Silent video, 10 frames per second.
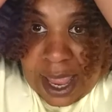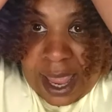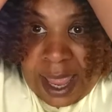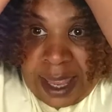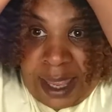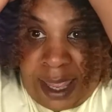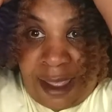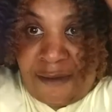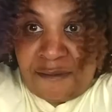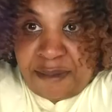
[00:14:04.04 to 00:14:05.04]
and
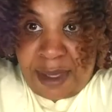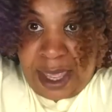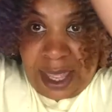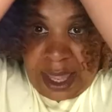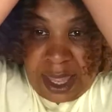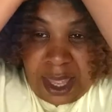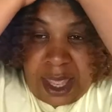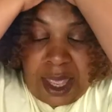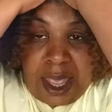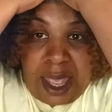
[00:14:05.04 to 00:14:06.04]
give me
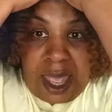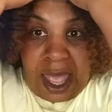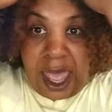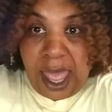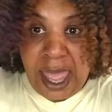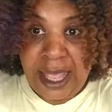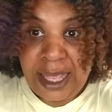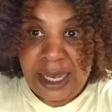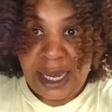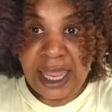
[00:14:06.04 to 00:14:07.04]
a
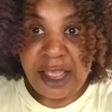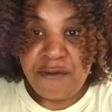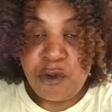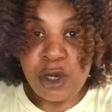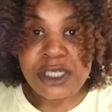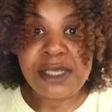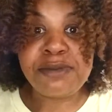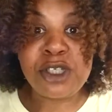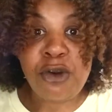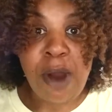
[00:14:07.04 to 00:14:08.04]
click for
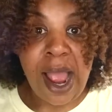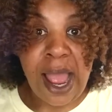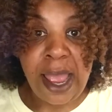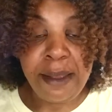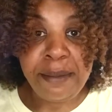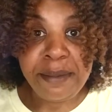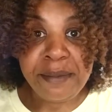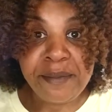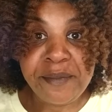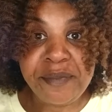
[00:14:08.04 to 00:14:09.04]
subscribe
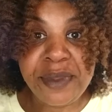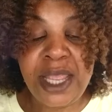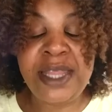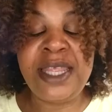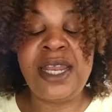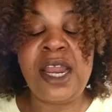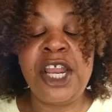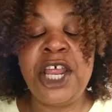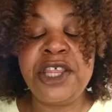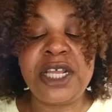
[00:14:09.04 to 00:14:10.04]
and then
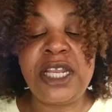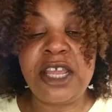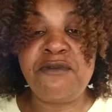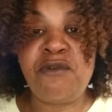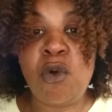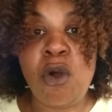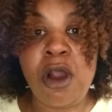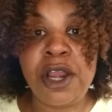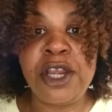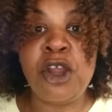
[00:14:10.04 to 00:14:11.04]
another click
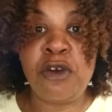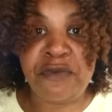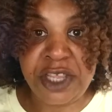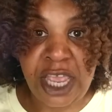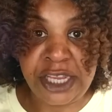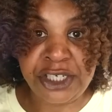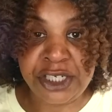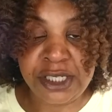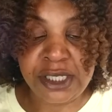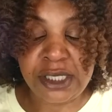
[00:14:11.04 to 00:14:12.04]
for
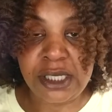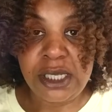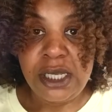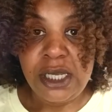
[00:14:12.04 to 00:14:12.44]
notifications